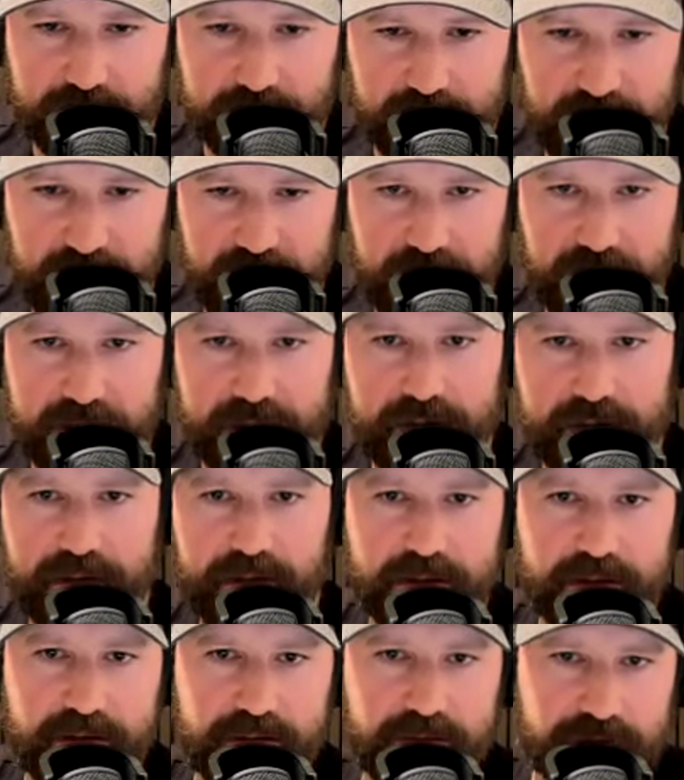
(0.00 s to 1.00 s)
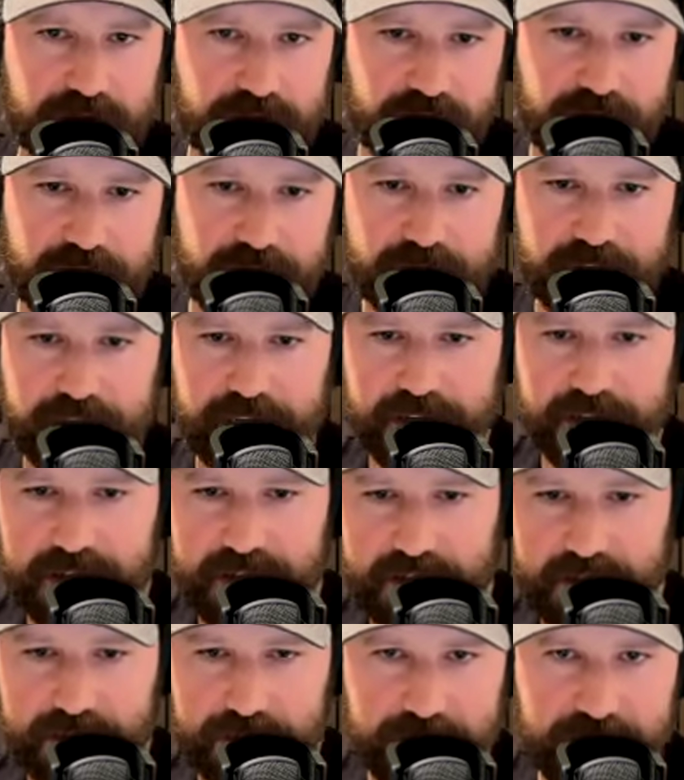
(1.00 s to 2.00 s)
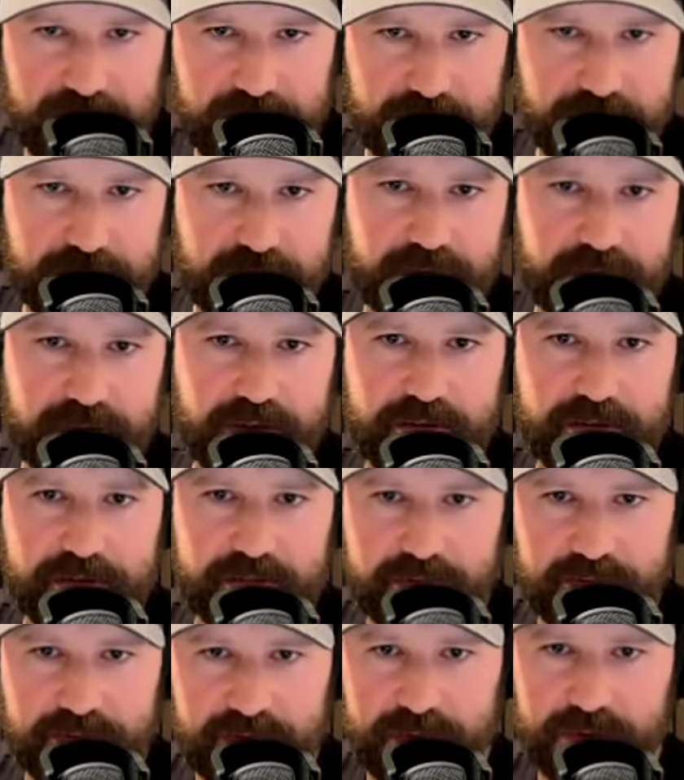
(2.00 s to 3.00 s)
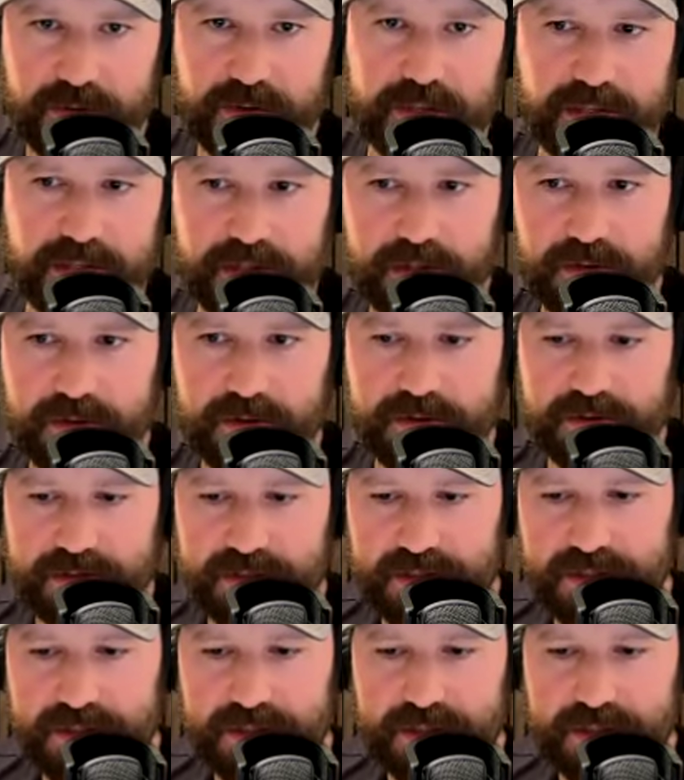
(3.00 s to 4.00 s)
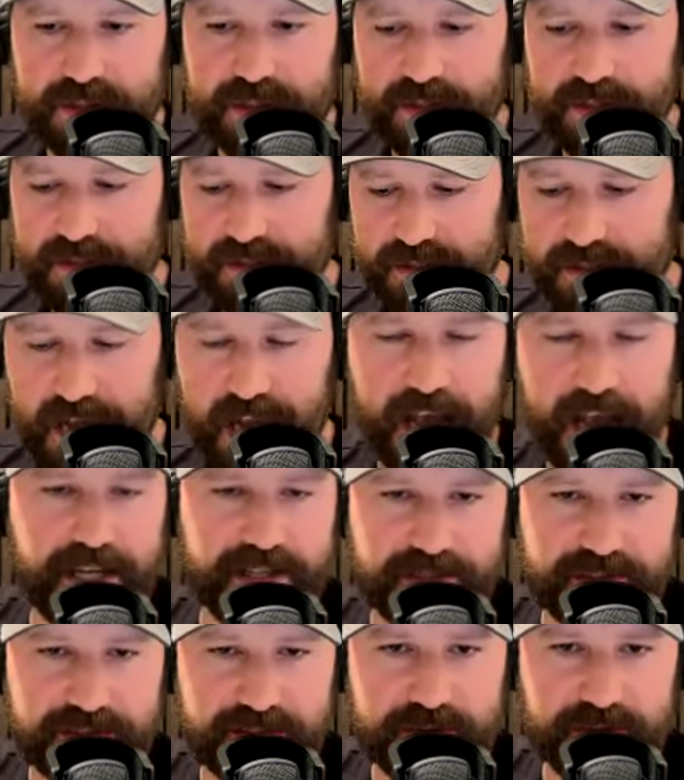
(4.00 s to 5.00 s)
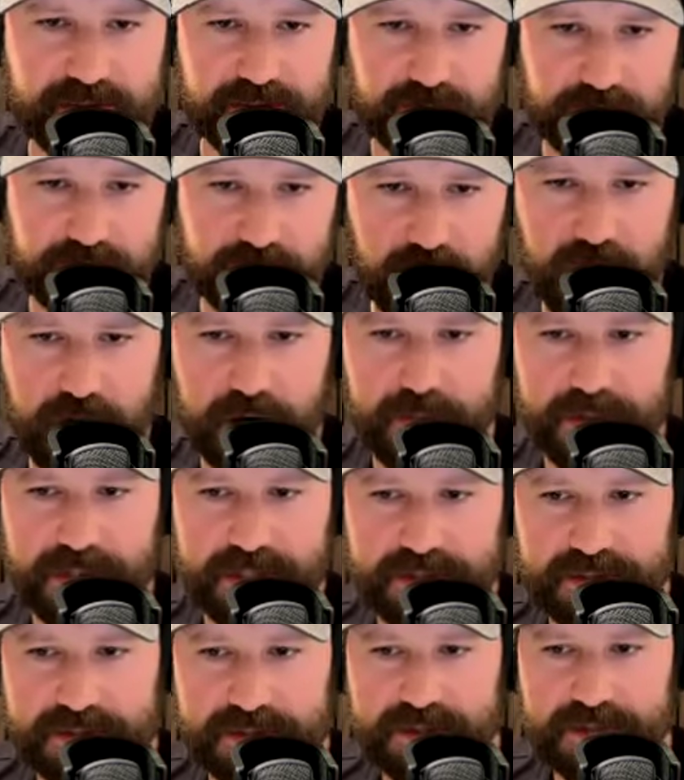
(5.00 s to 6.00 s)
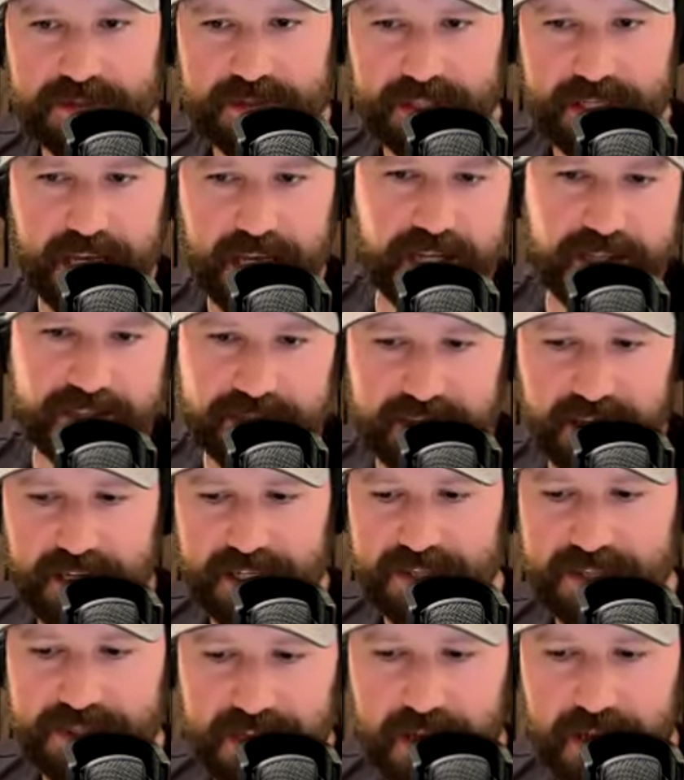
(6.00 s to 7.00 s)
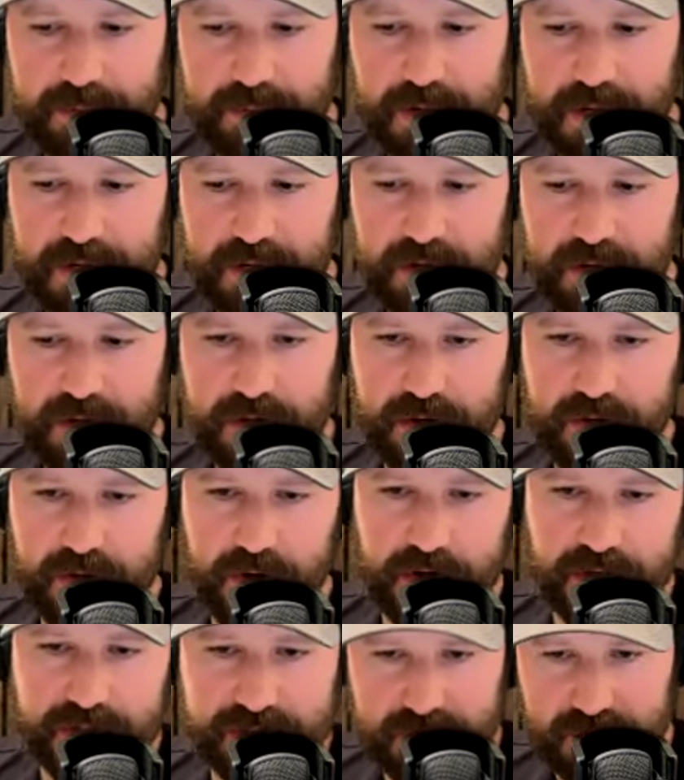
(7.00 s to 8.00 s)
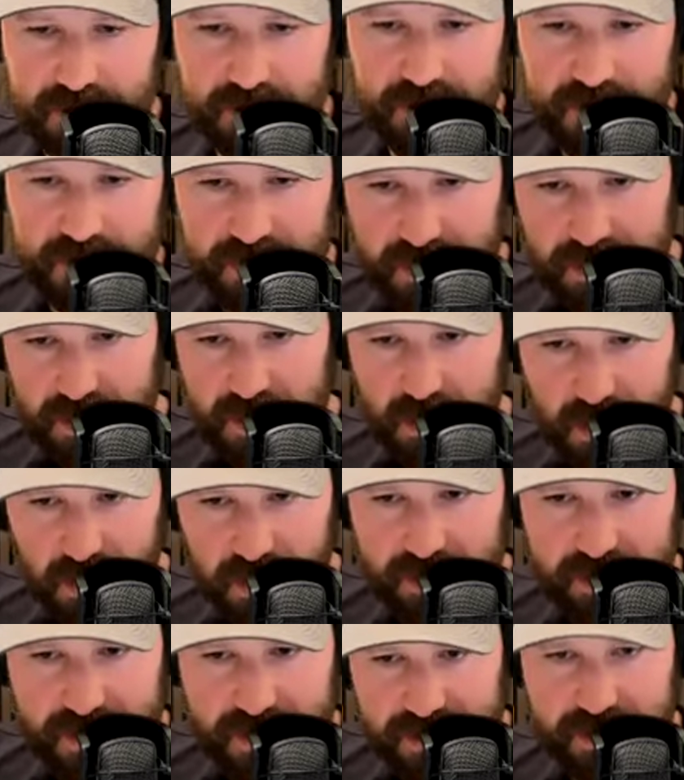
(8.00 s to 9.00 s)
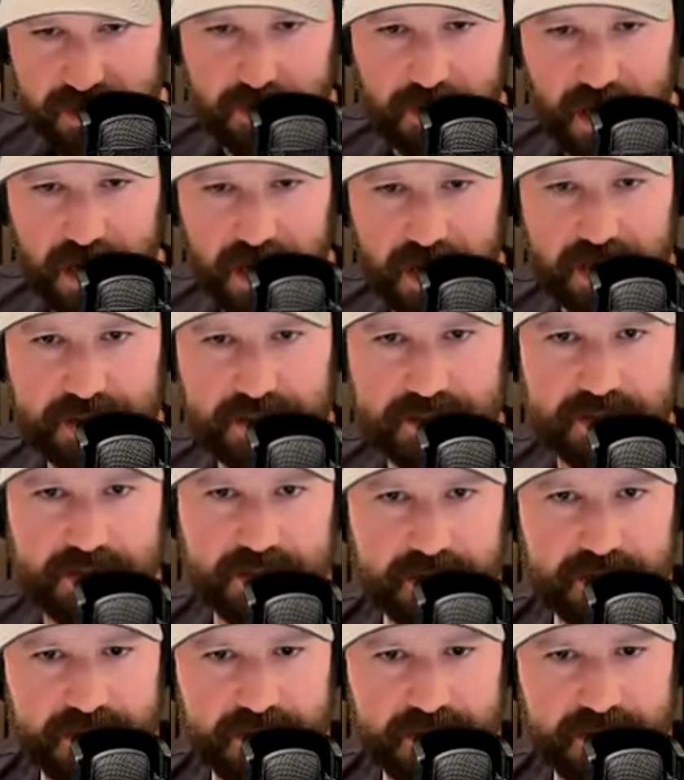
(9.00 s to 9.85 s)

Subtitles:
plan, training, committing, doing those tasks, those requirements to get into that shape, you're also hardening the mind